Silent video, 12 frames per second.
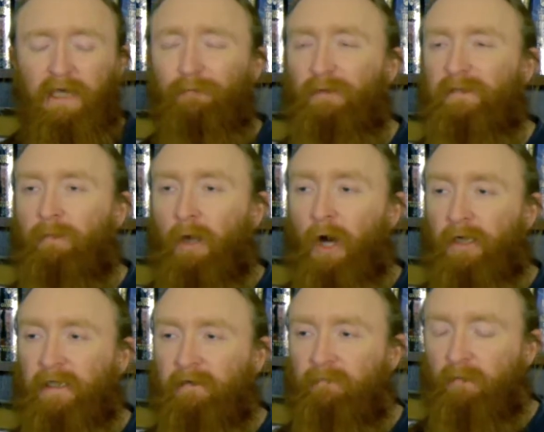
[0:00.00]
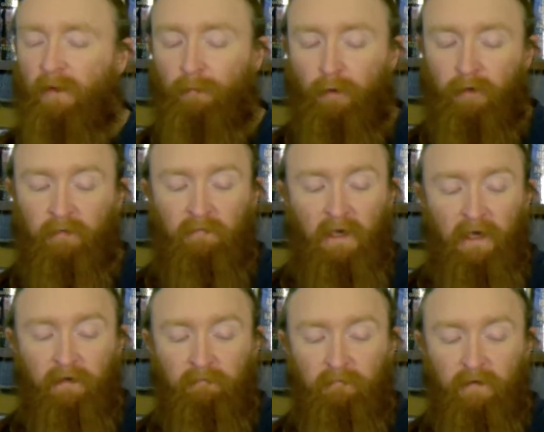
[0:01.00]
"It was blotted from the book of
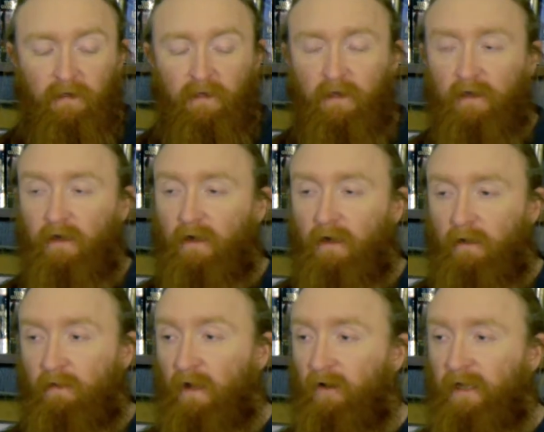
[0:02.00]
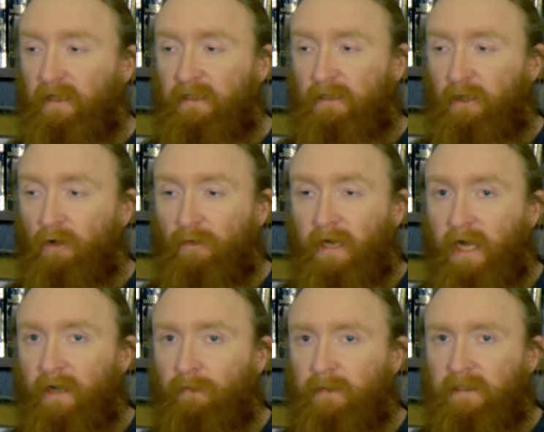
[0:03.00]
life. There is no
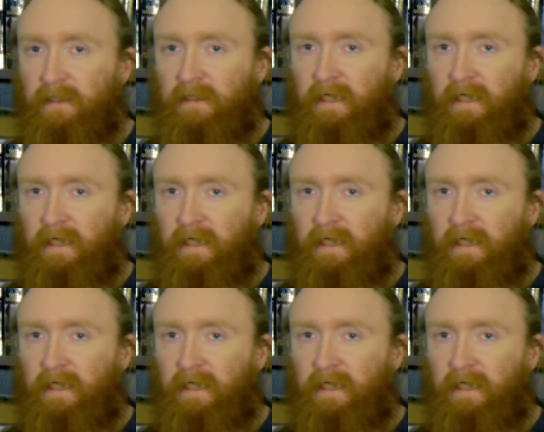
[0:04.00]
name to